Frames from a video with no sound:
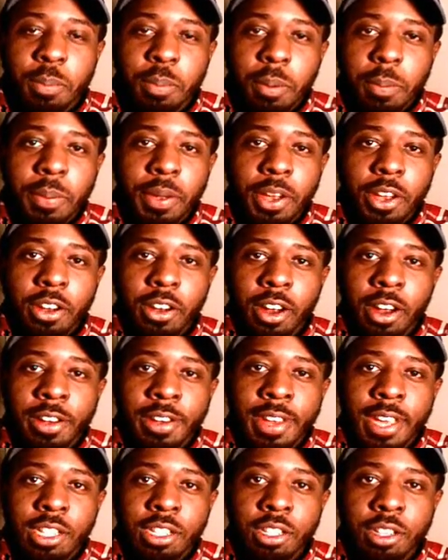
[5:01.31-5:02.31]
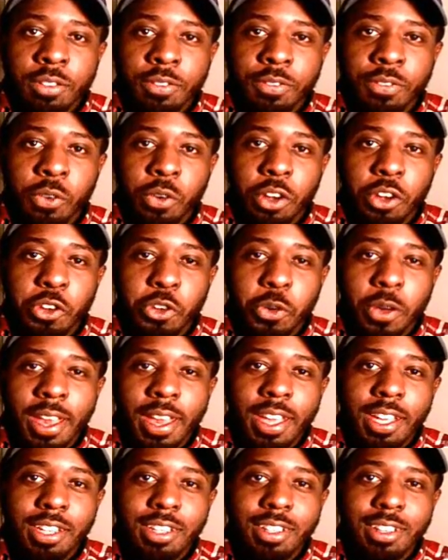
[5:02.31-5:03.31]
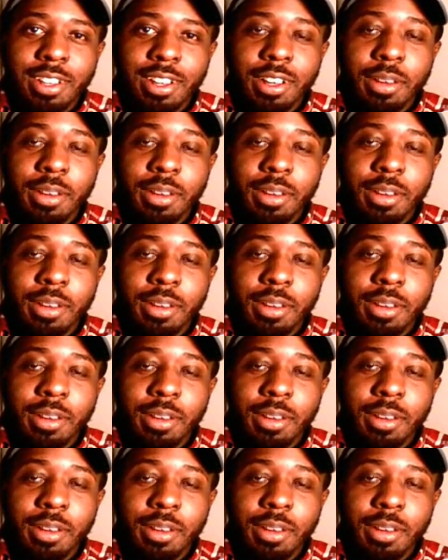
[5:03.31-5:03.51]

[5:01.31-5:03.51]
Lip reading: and prepare our nation for a new age